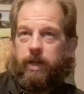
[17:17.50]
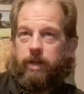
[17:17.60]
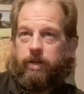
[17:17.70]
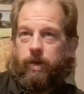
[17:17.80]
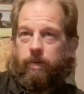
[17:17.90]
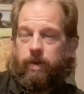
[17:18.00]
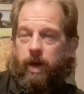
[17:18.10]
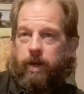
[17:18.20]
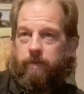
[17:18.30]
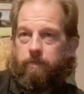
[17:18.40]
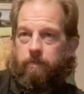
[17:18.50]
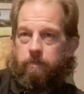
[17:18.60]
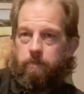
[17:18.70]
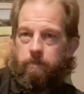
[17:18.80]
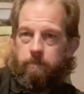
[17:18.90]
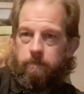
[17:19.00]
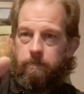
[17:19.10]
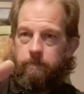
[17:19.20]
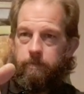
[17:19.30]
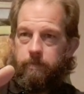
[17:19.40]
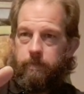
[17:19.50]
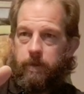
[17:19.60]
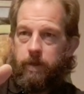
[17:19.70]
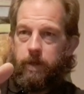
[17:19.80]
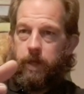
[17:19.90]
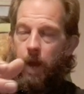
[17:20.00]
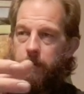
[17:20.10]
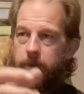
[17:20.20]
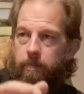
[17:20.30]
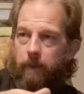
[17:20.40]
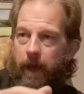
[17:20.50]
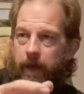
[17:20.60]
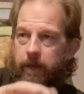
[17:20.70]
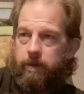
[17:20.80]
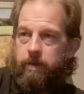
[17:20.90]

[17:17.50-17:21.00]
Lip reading: she was kind of going back